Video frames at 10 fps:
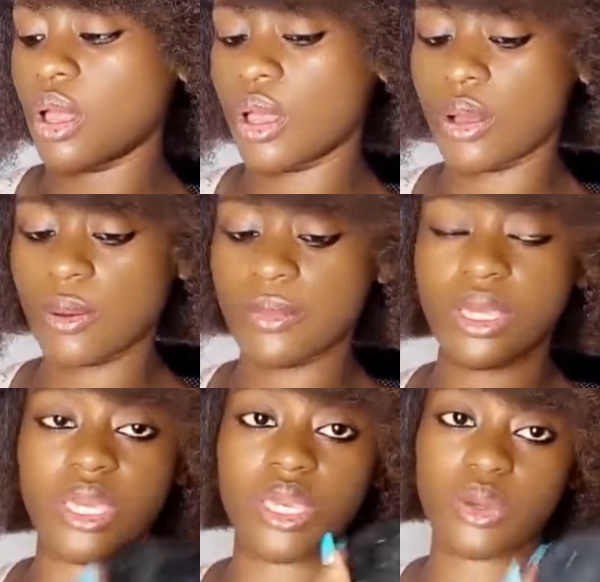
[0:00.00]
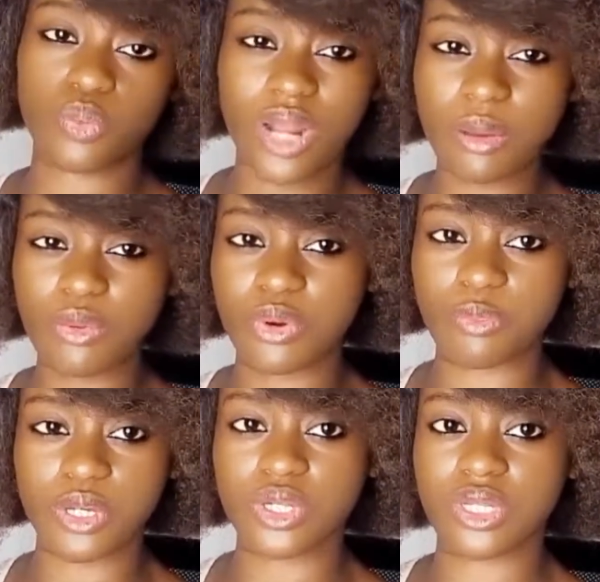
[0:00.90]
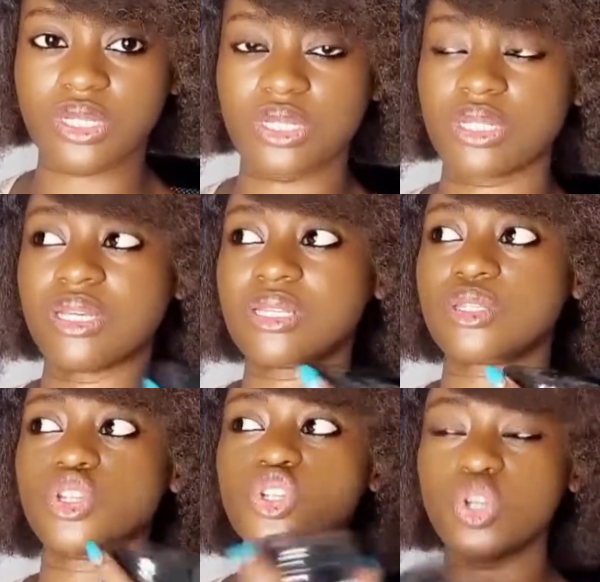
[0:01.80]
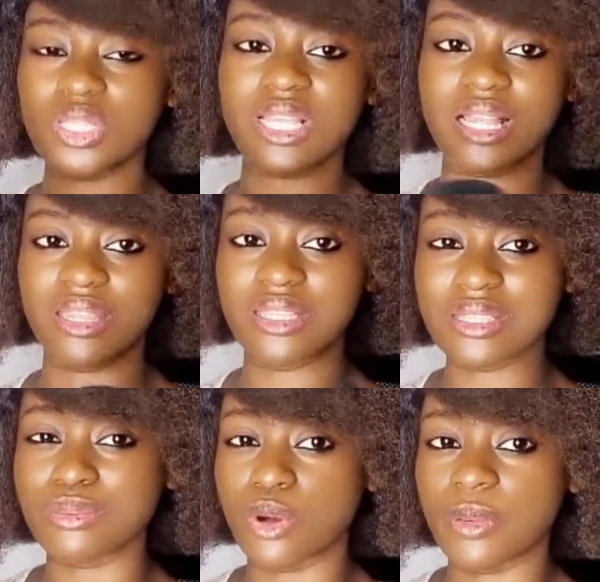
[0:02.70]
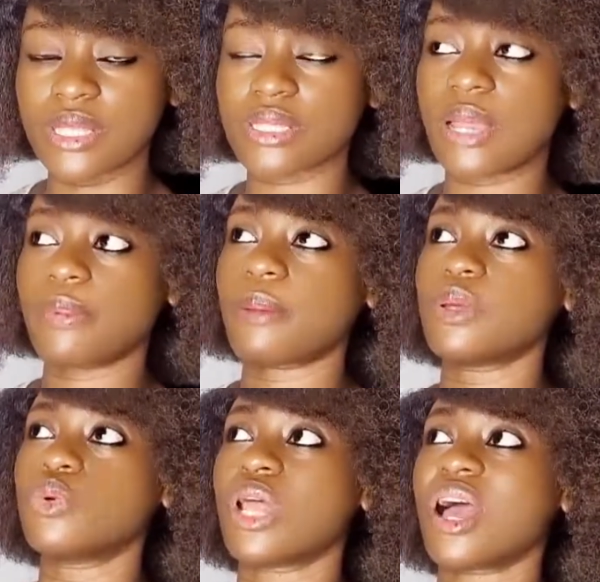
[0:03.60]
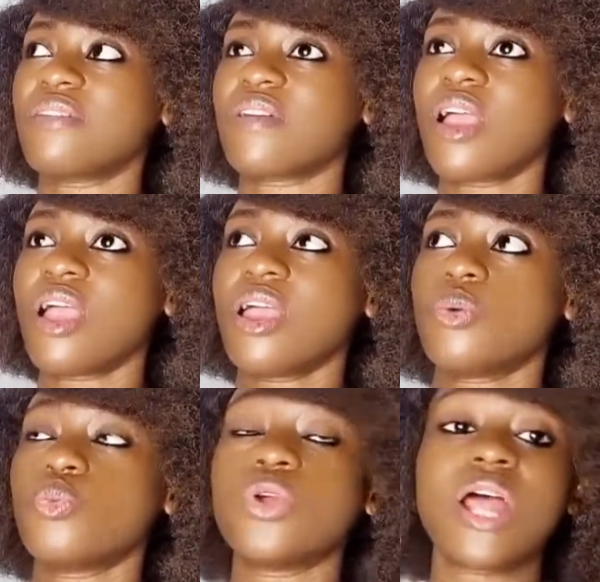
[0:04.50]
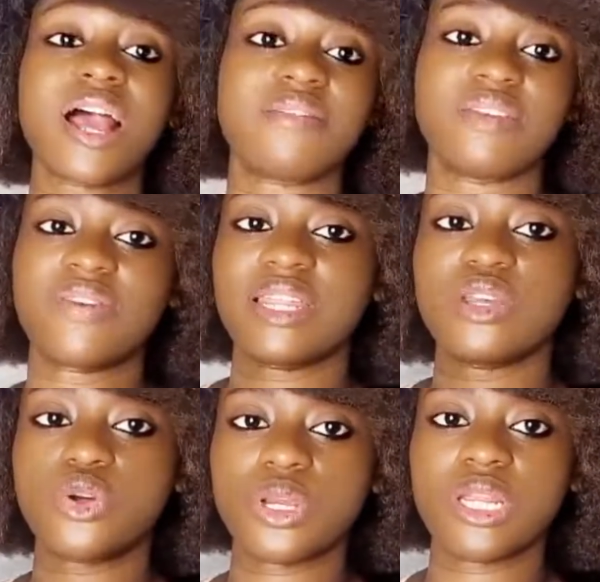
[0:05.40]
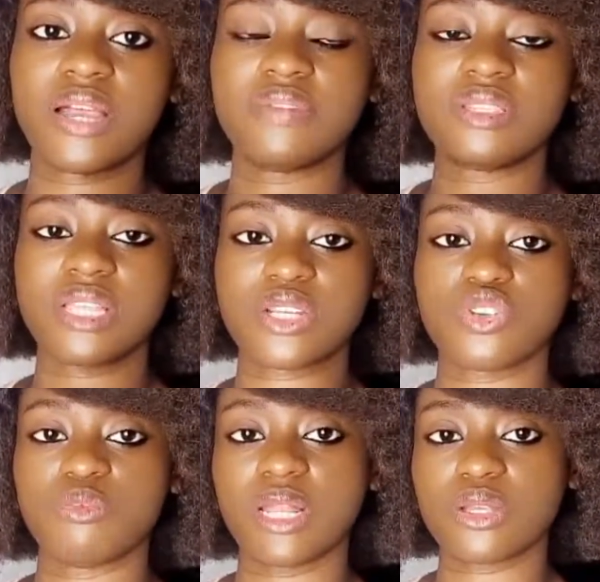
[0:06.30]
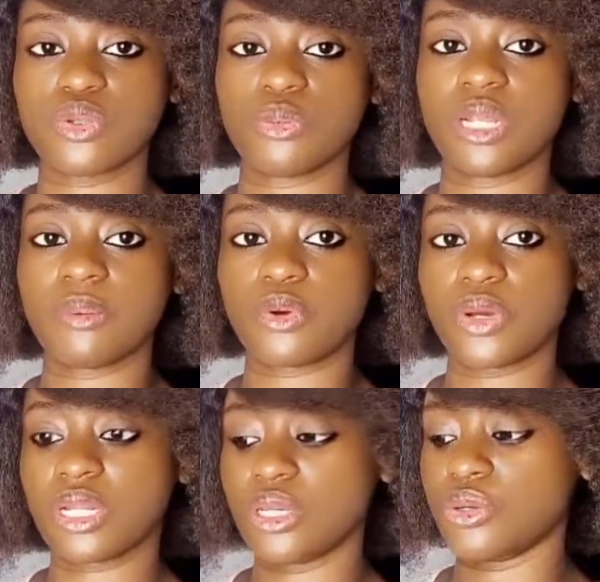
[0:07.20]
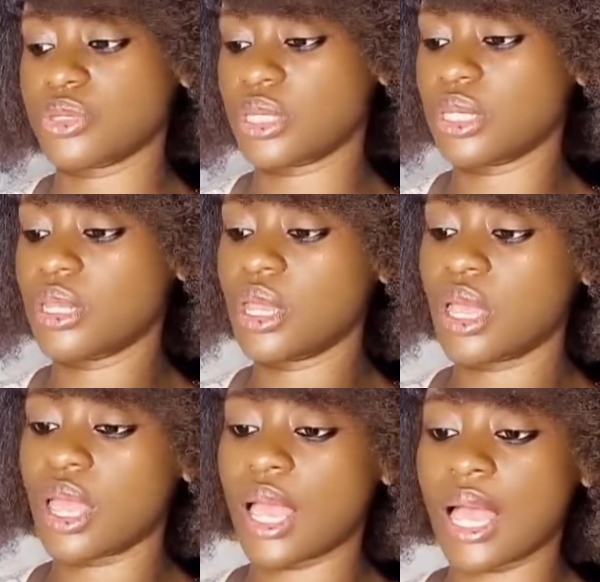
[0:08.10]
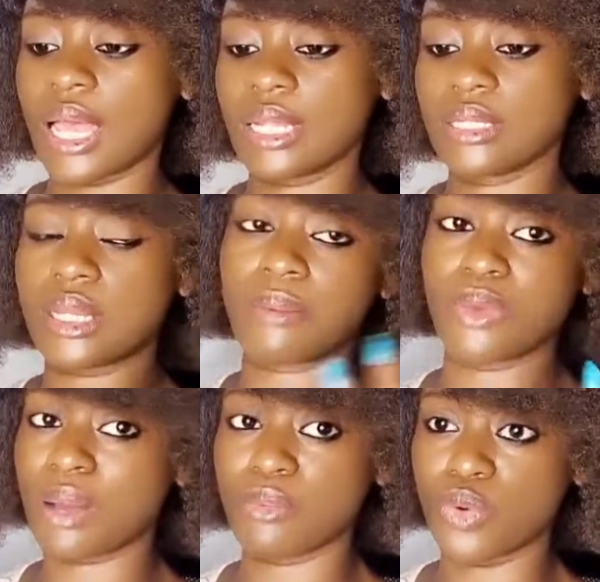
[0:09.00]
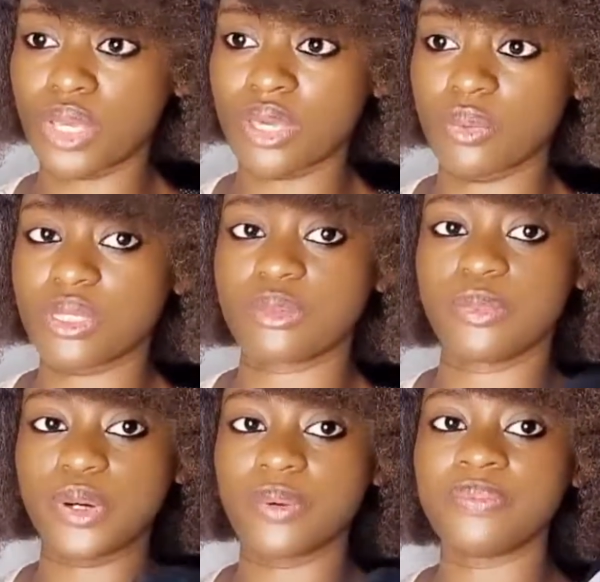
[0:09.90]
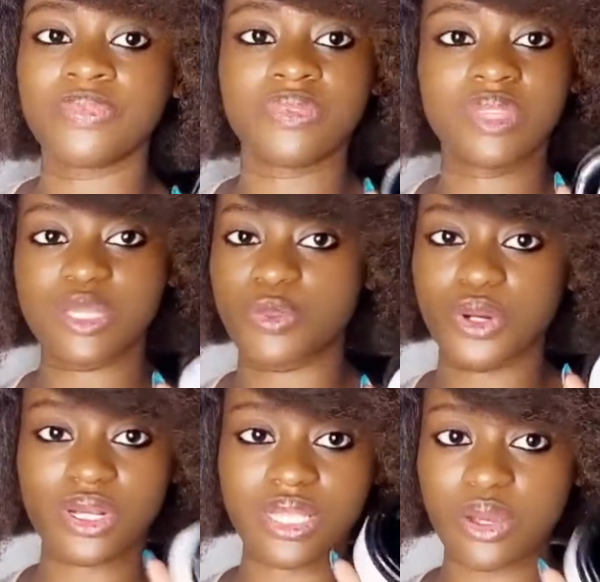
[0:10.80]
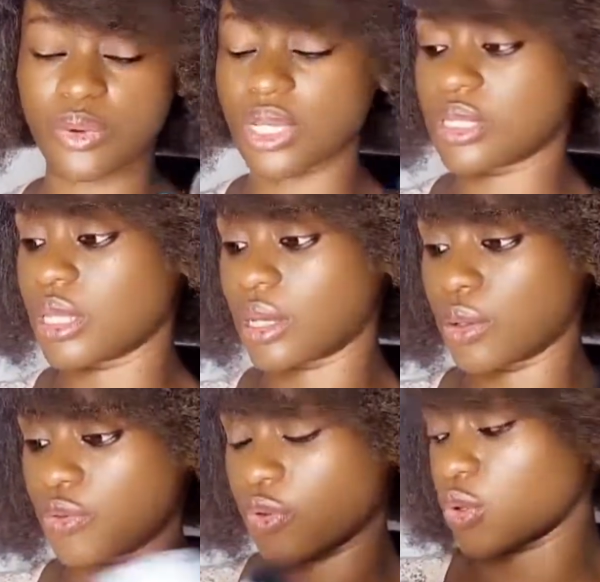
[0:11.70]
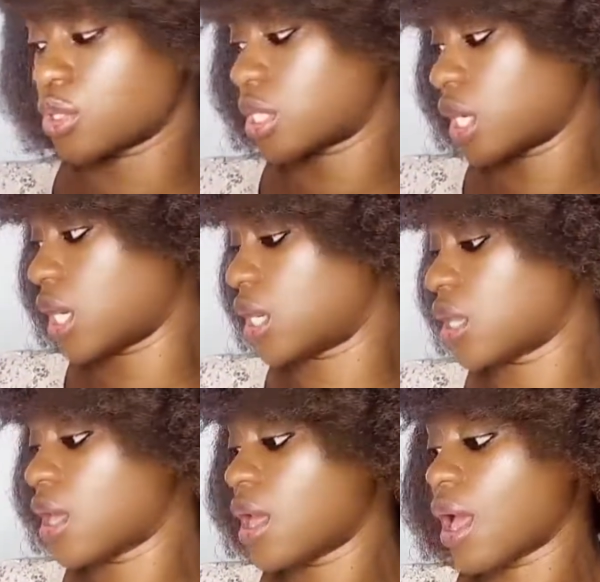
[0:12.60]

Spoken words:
Would I be repurchasing this? Not at this moment. I probably would have if I didn't currently have a stash of black soap that I'm currently using and I'm okay with. But these products are great, good for your skin.